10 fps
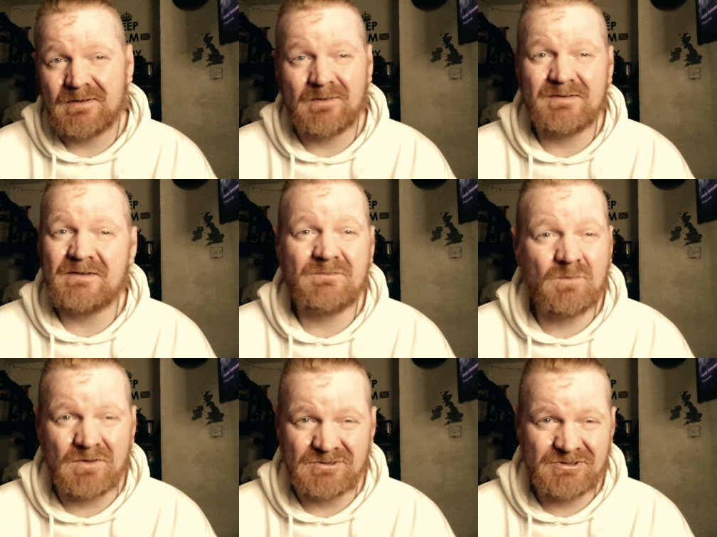Now, I'd never
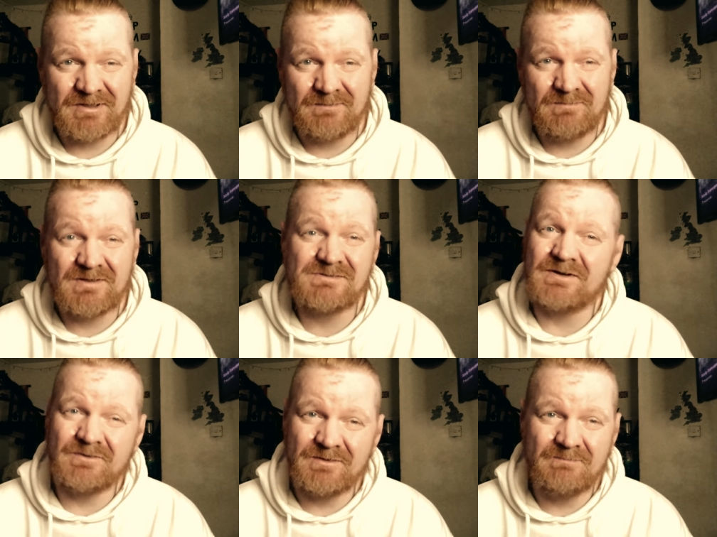watched it because
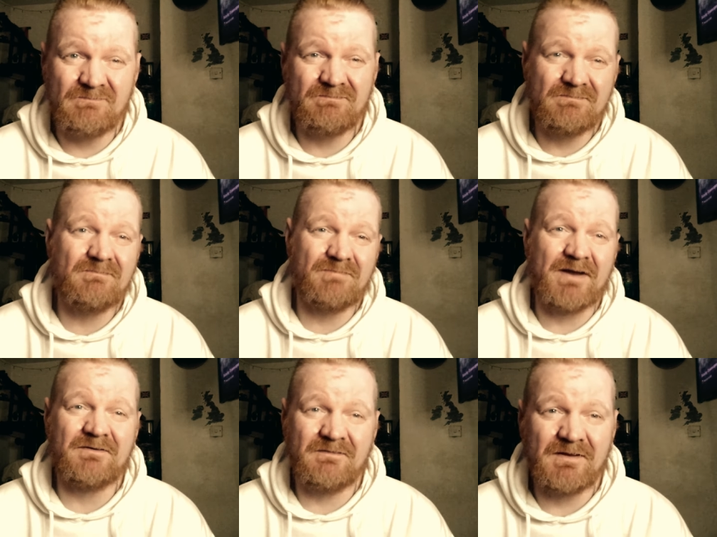I'd heard
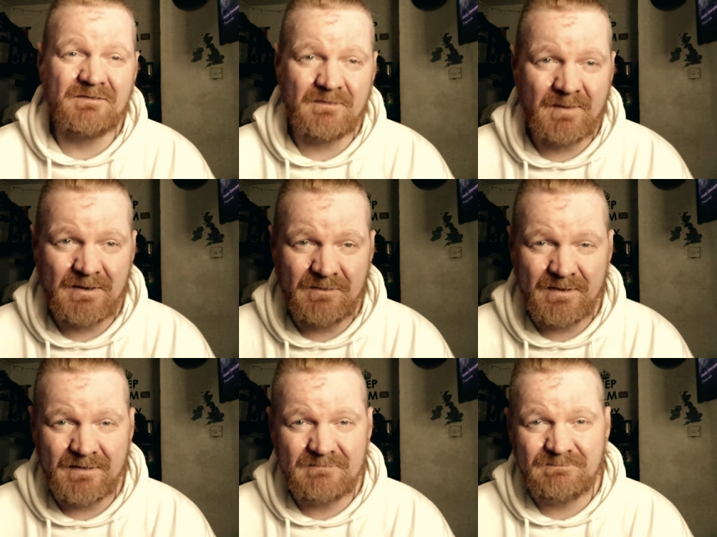bad things about
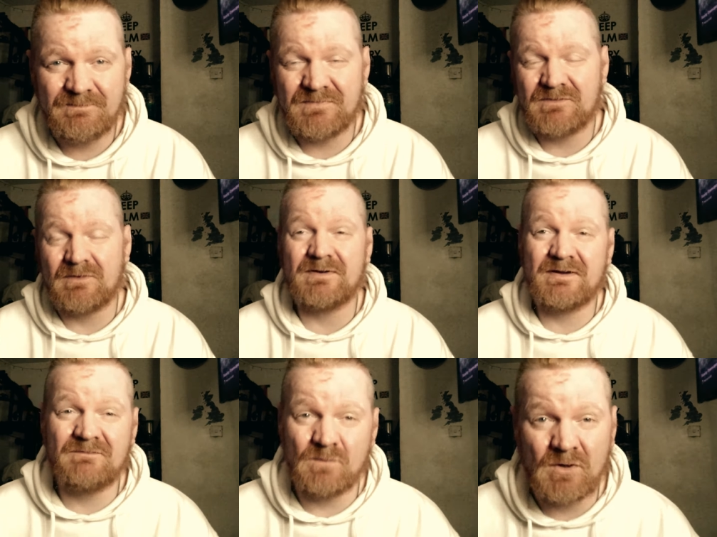it, so I'd
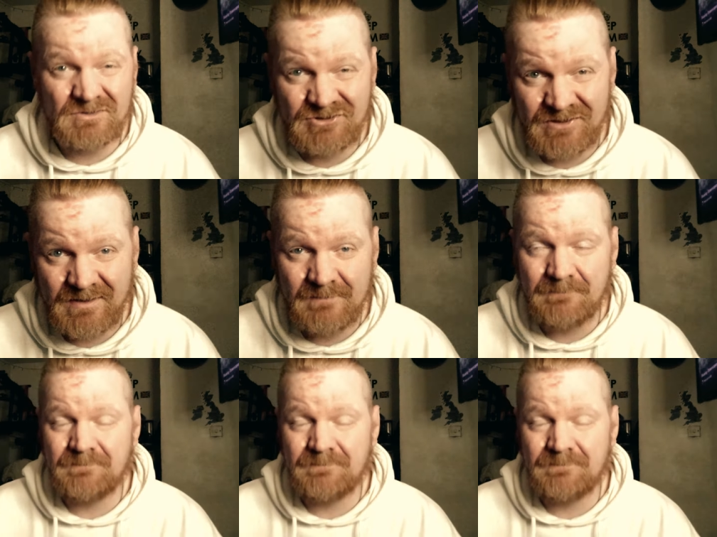never watched it.